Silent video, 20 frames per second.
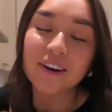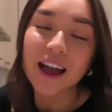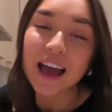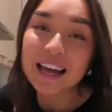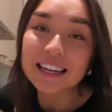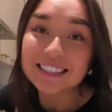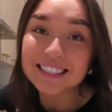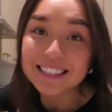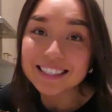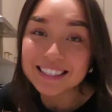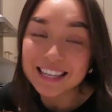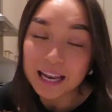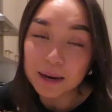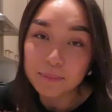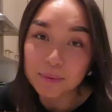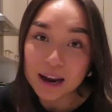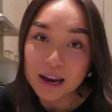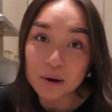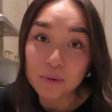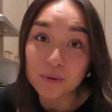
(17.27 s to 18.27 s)
and to
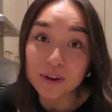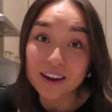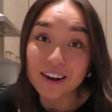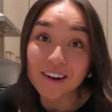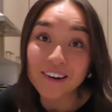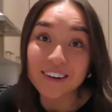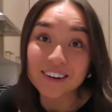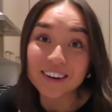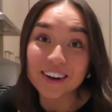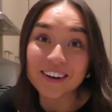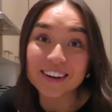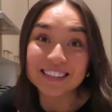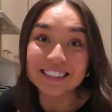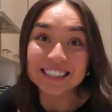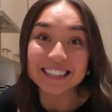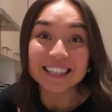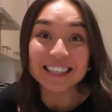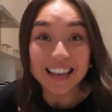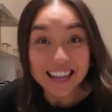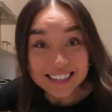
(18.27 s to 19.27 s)
celebrate we are going
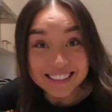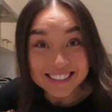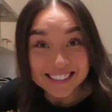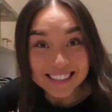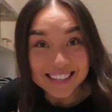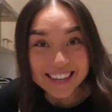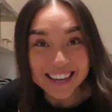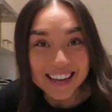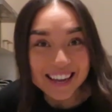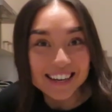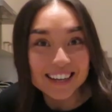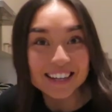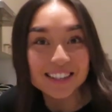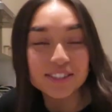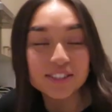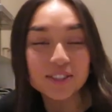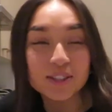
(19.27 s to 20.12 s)
to London.